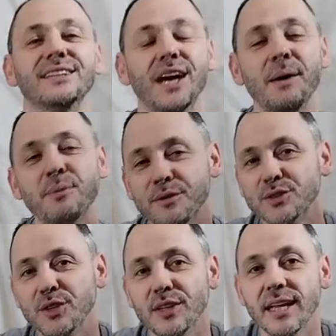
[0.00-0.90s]
type of
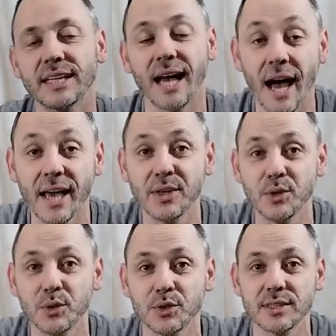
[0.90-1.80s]
soil
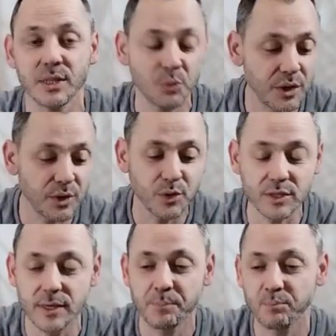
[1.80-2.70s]
that we
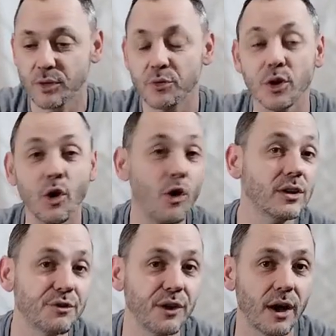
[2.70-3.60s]
use for all
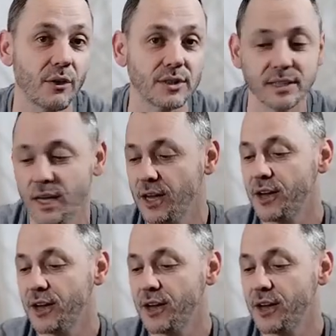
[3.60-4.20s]
the flowers.